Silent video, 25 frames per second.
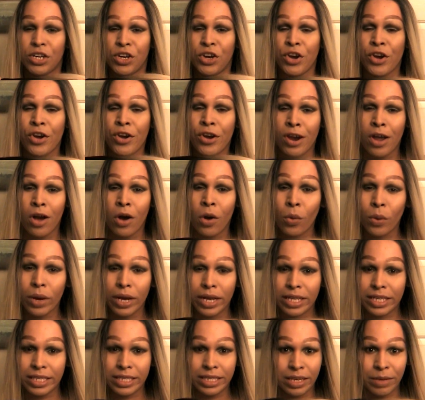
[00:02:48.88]

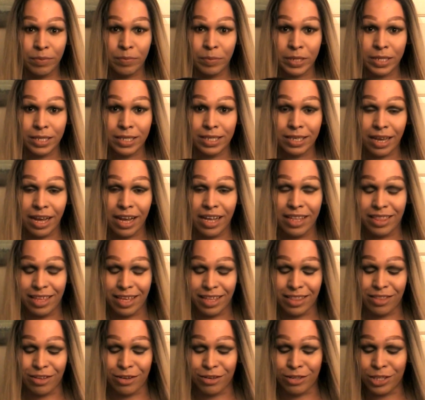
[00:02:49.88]
knowing deep inside
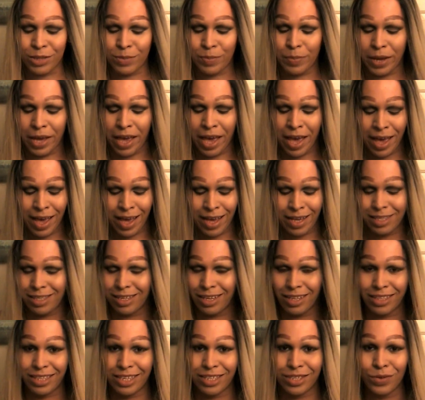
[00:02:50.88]
that there's space
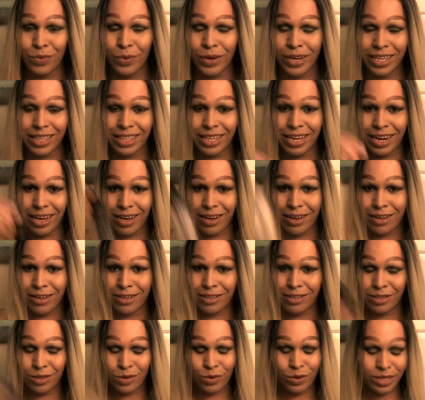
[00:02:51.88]
on this wig that I
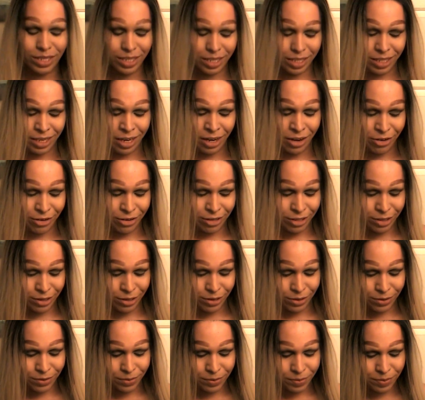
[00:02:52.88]
could squeeze this hair
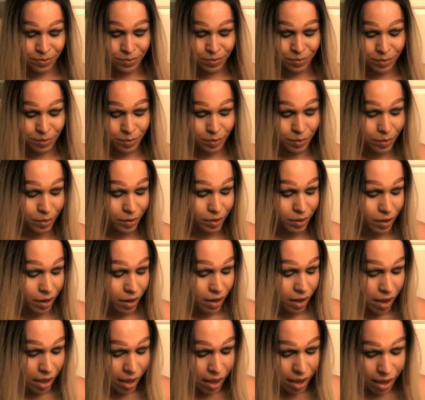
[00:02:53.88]
into.
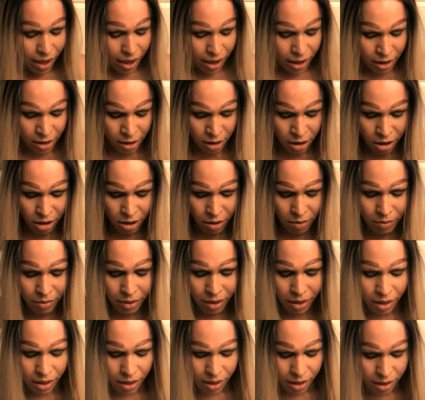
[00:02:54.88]
And,
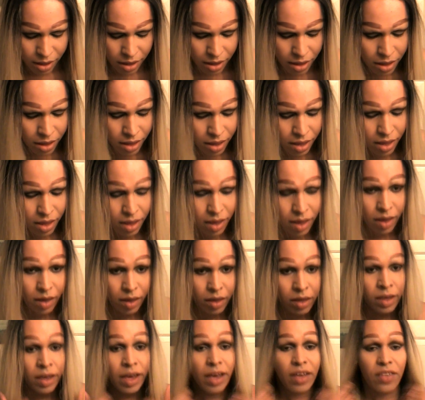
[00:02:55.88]

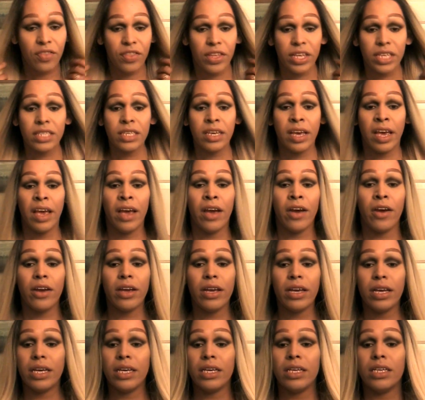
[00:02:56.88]
yeah, this hair
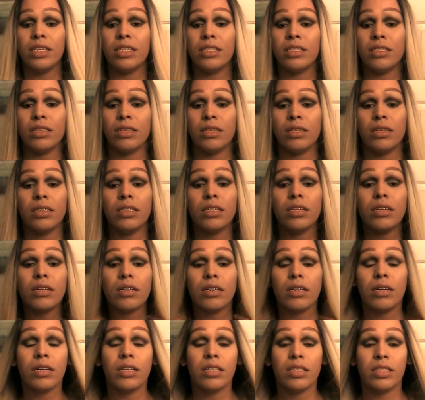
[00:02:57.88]

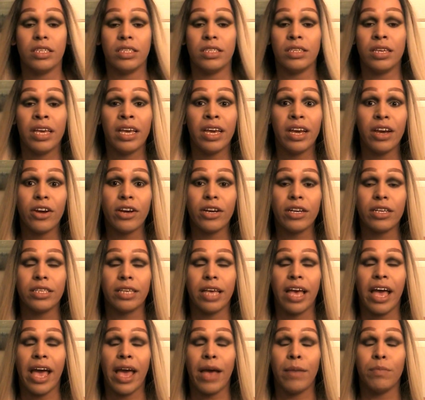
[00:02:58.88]
is
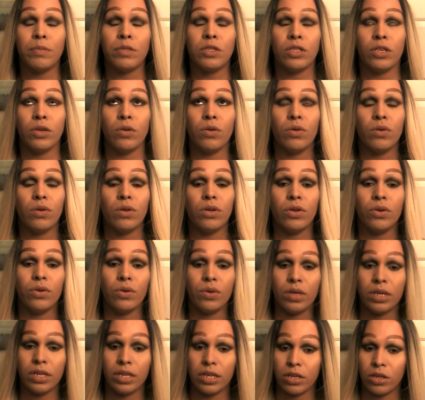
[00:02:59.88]

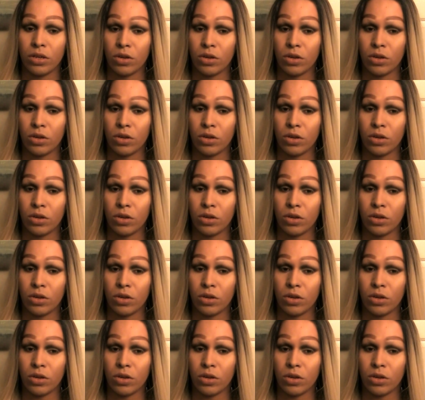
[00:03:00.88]
absolutely